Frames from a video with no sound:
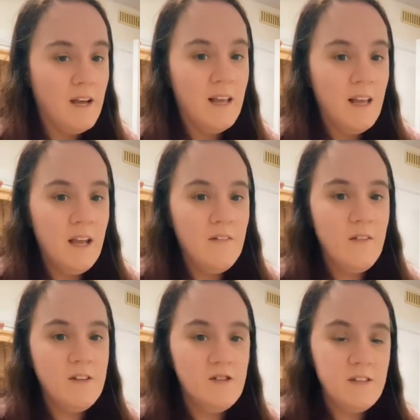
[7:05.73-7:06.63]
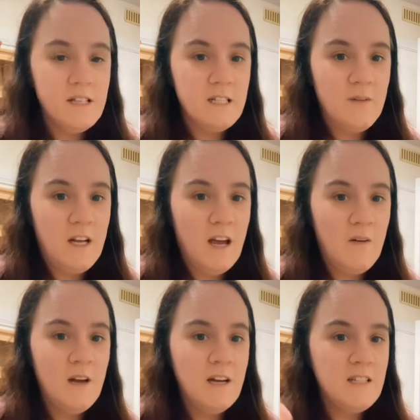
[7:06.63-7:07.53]
If you've enjoyed this video,
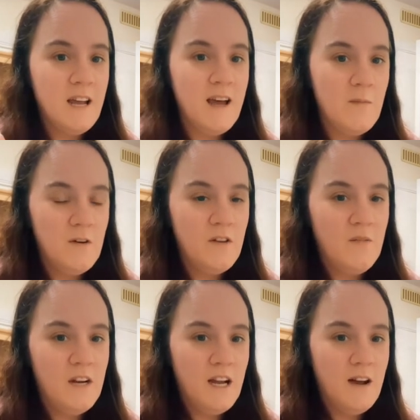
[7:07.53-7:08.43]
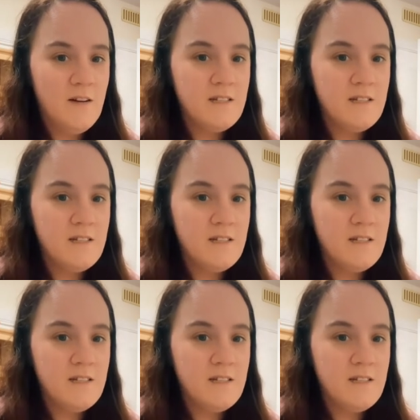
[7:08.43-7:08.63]
check out my other videos,